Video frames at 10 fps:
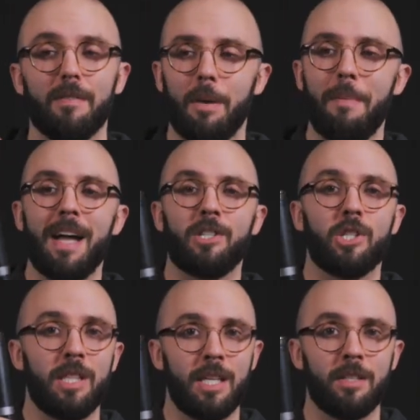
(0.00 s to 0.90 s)

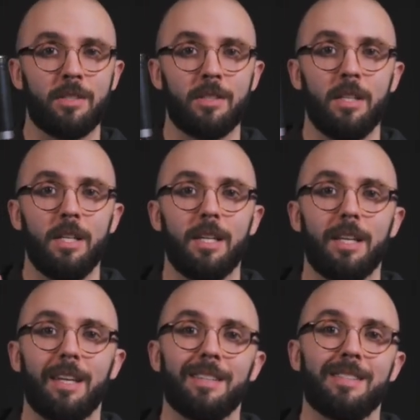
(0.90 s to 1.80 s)
Imagine this
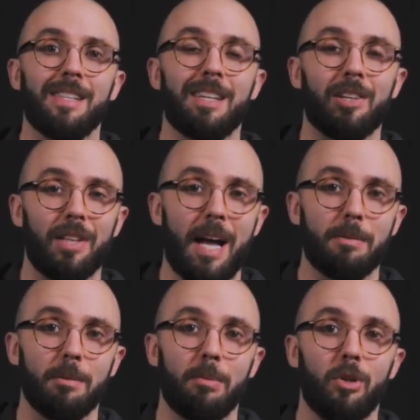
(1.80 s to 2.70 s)
is the
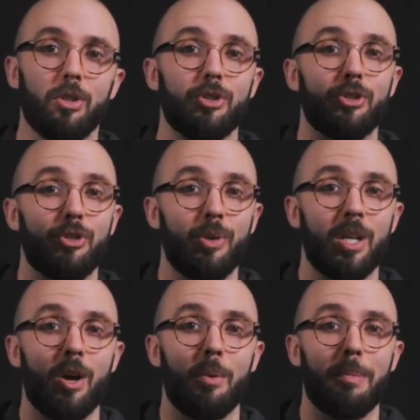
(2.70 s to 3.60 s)
collapsible
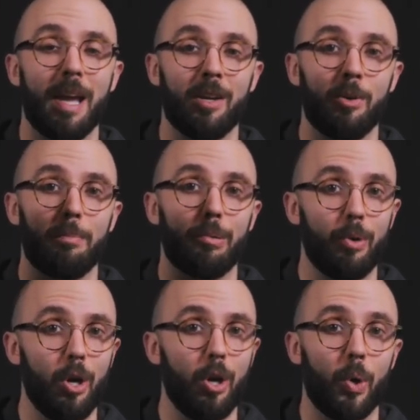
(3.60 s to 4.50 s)
Studio Panel
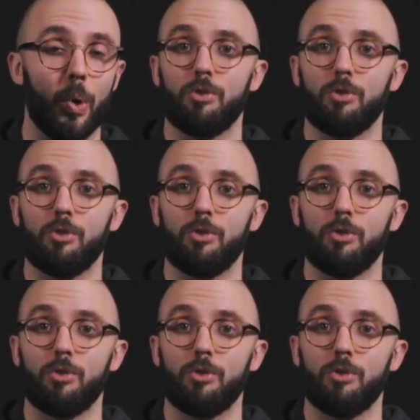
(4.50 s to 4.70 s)
Pro